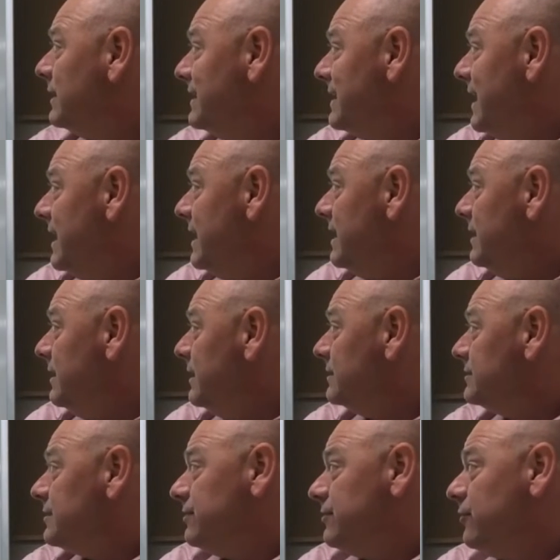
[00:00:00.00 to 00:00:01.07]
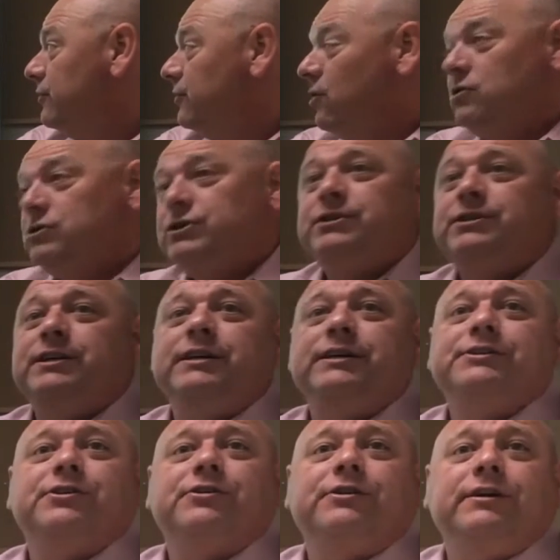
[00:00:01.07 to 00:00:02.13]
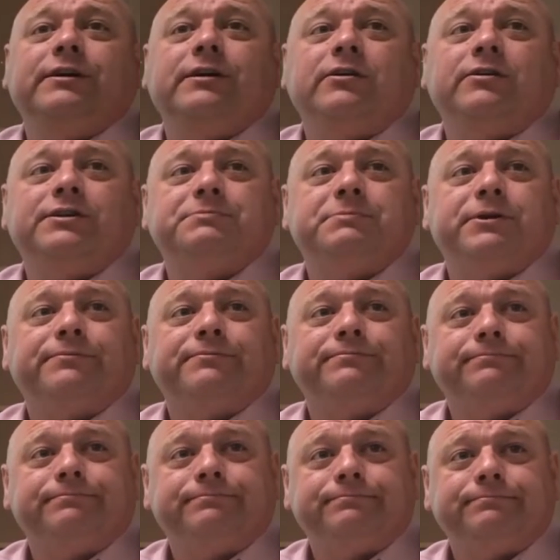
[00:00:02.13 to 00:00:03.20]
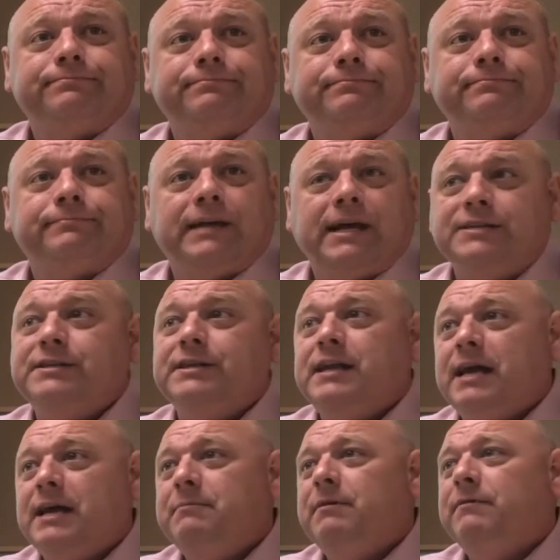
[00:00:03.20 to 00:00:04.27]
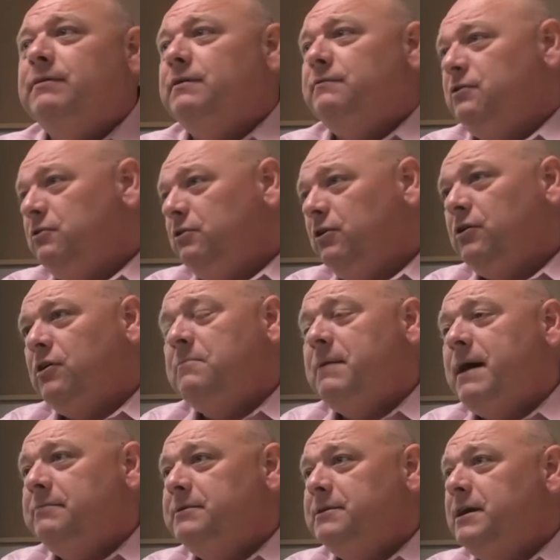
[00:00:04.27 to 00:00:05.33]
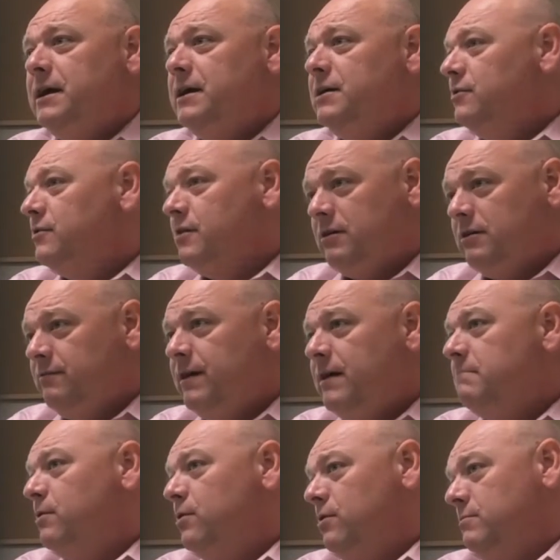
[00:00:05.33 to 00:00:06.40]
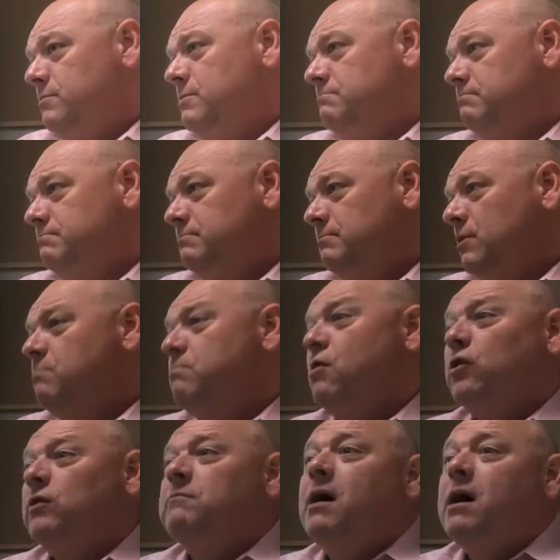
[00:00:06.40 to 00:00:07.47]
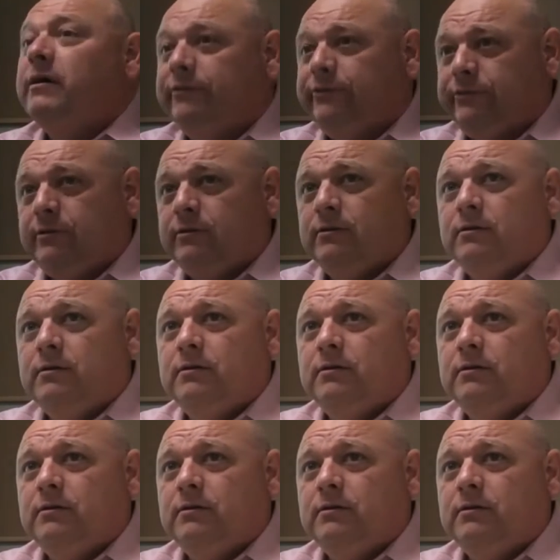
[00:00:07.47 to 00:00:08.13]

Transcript: Today, it's the third largest city in Turkey called Izmir. That's the name. If, if you look on a map today, you're not going to find Pergamum or Pergamos.